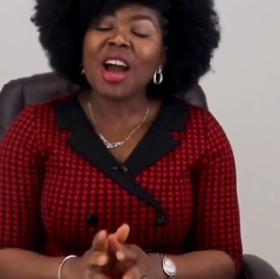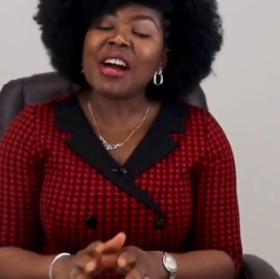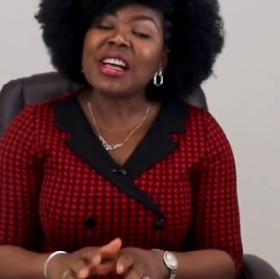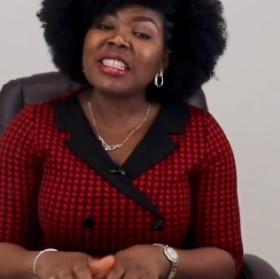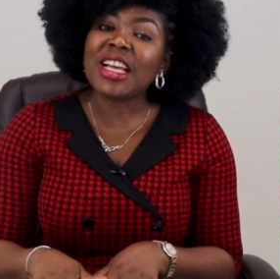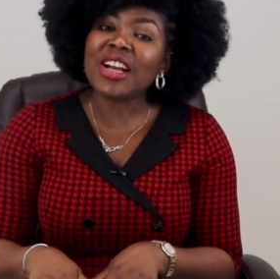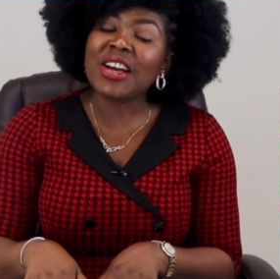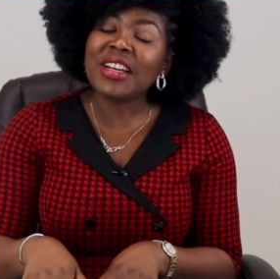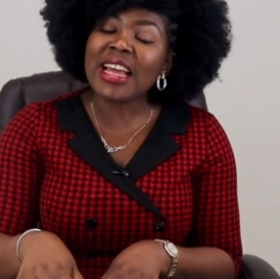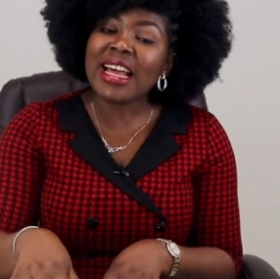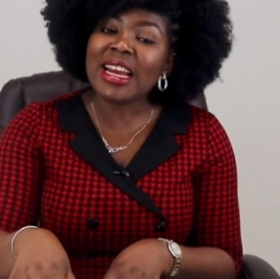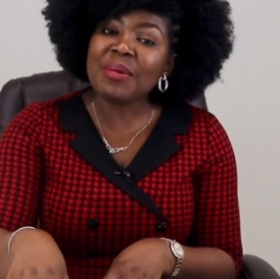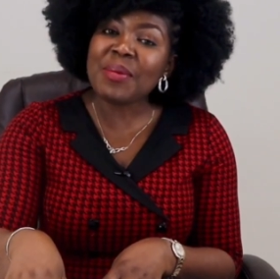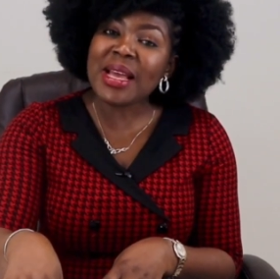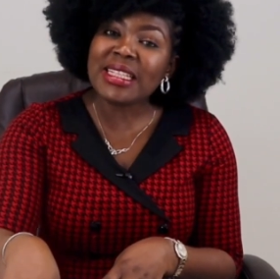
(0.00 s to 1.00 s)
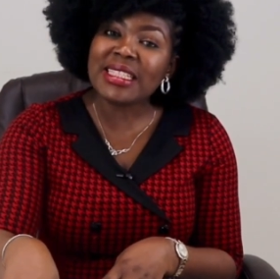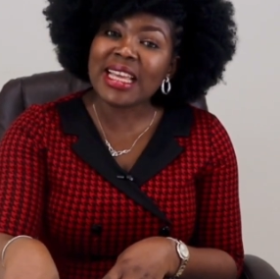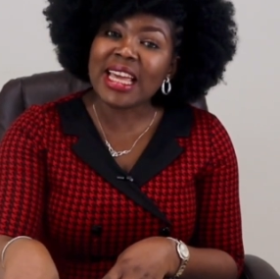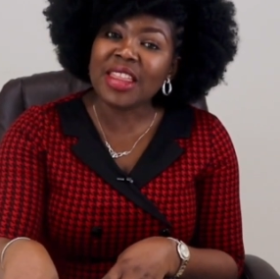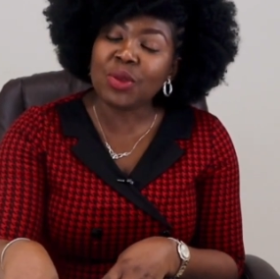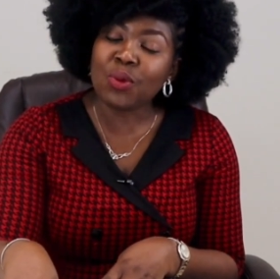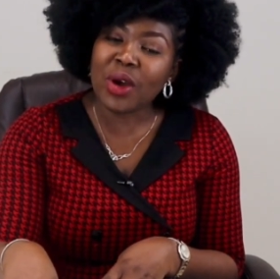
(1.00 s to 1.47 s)
Our second element
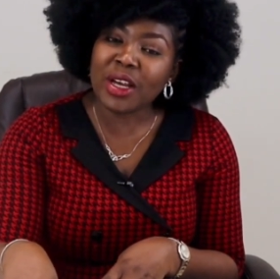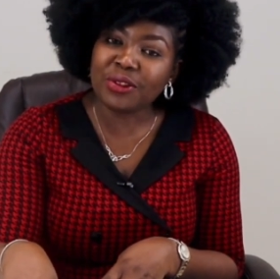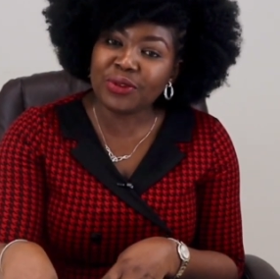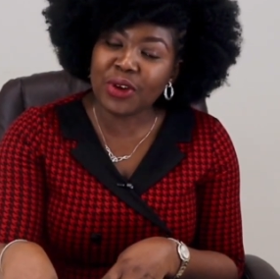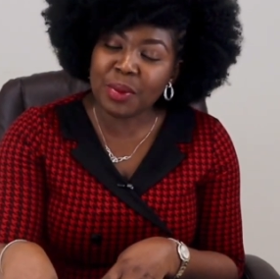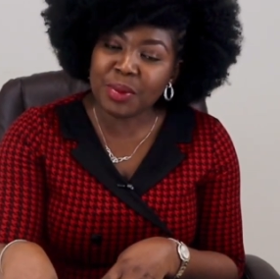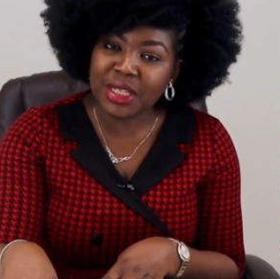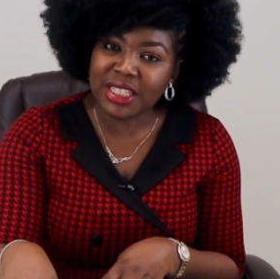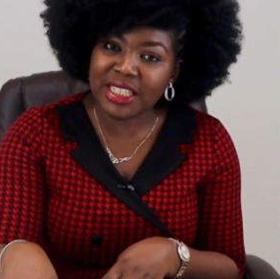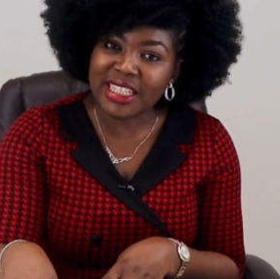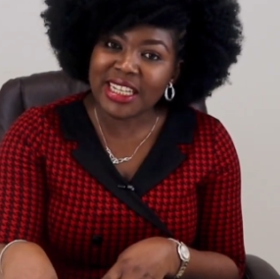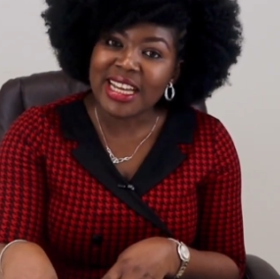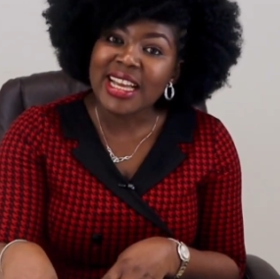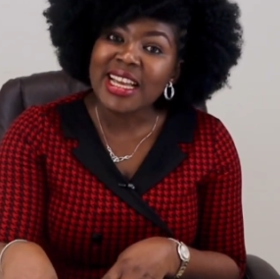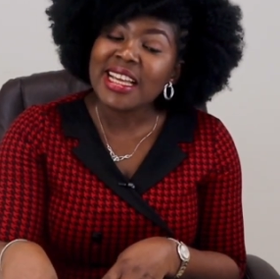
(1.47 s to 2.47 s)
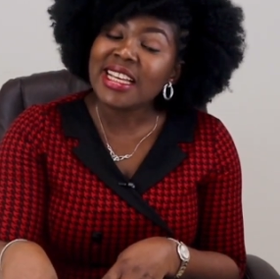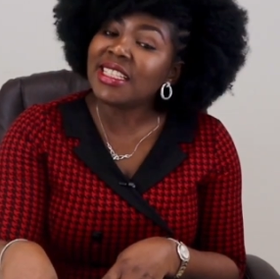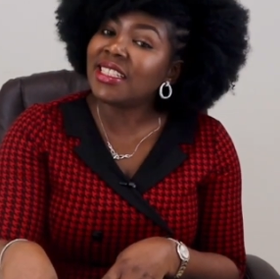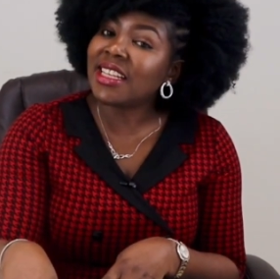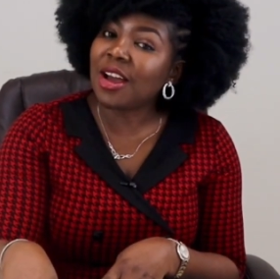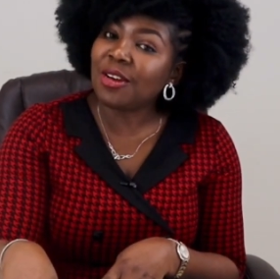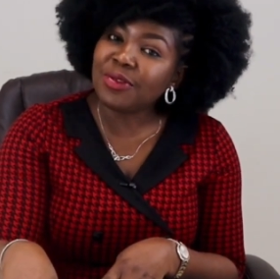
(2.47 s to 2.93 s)
in the wealth formula
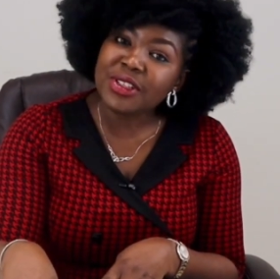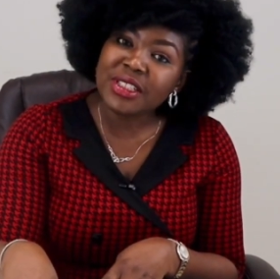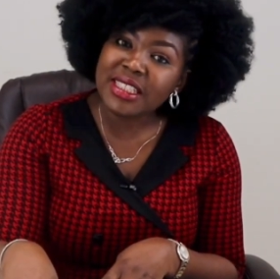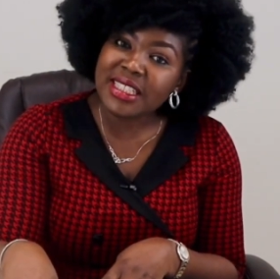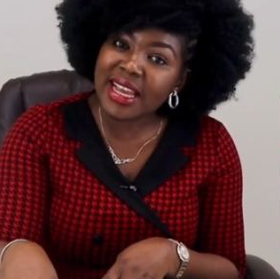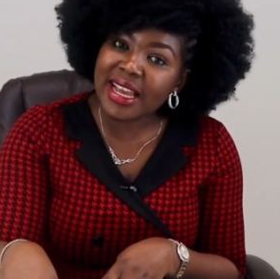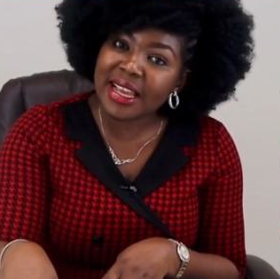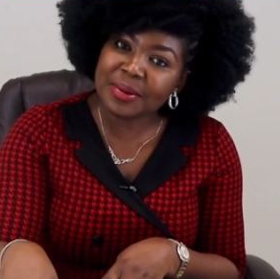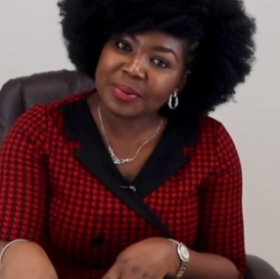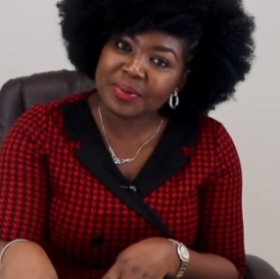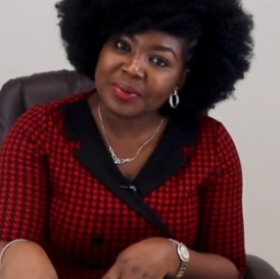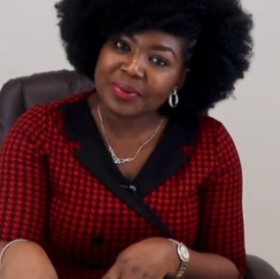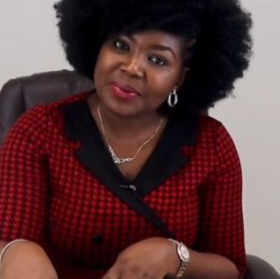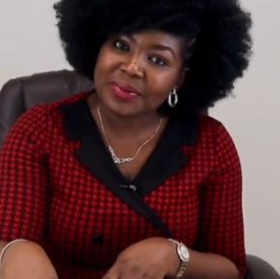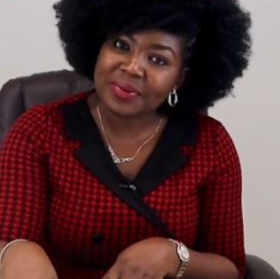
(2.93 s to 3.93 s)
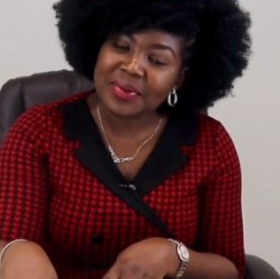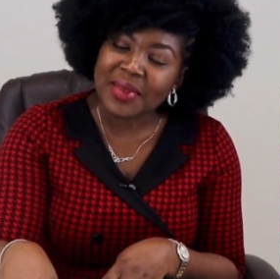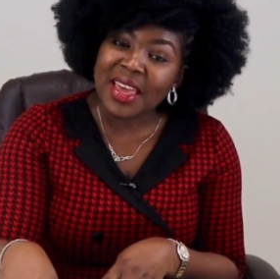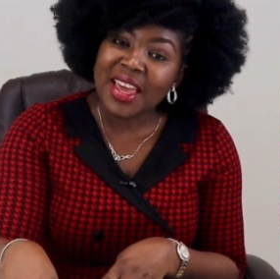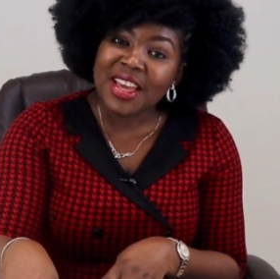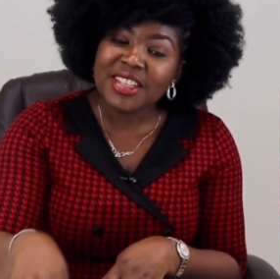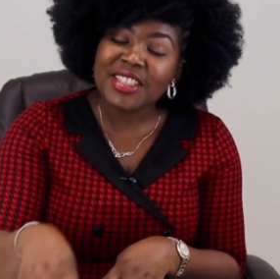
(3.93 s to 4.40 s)
is therefore time.
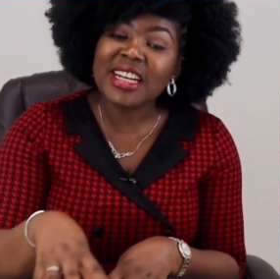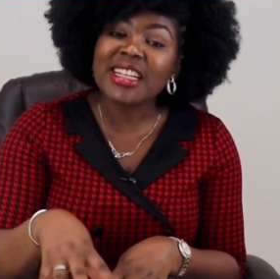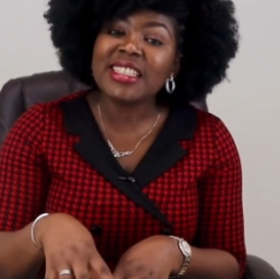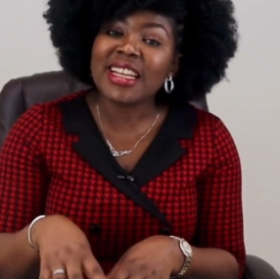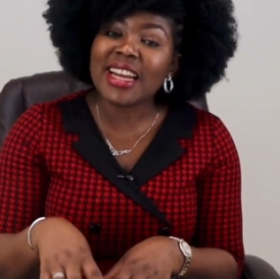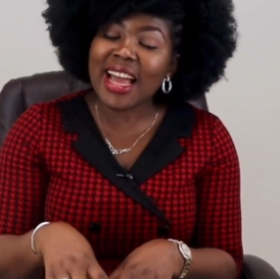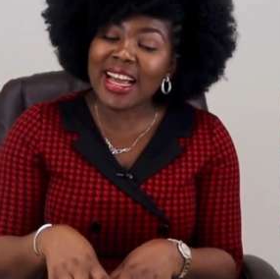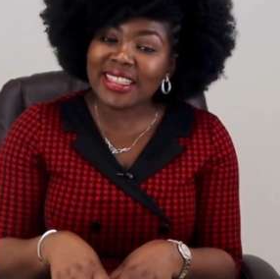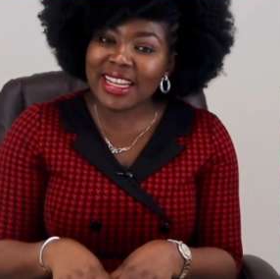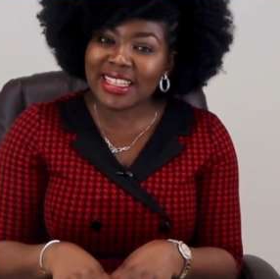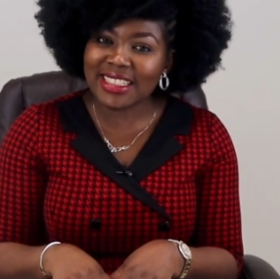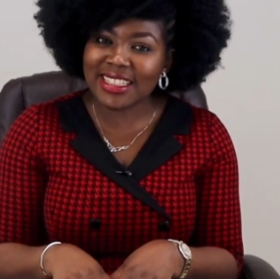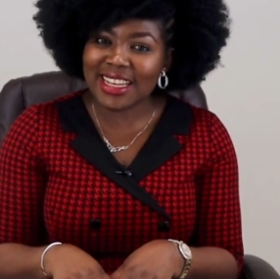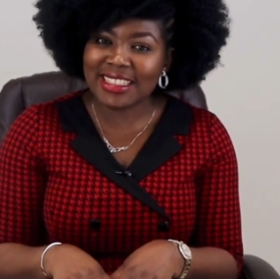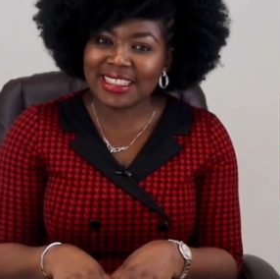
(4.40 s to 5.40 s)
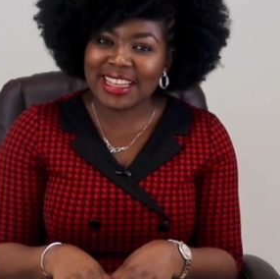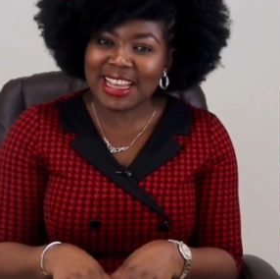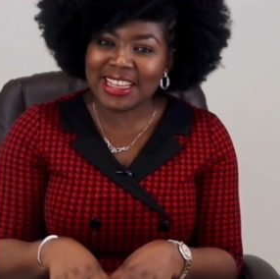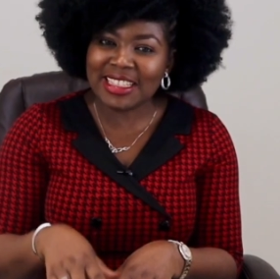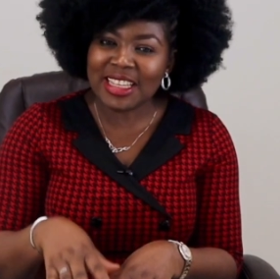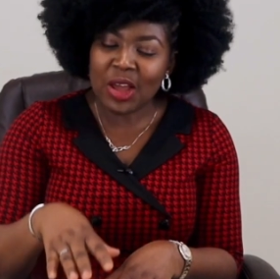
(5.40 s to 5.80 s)
There is an adage that says,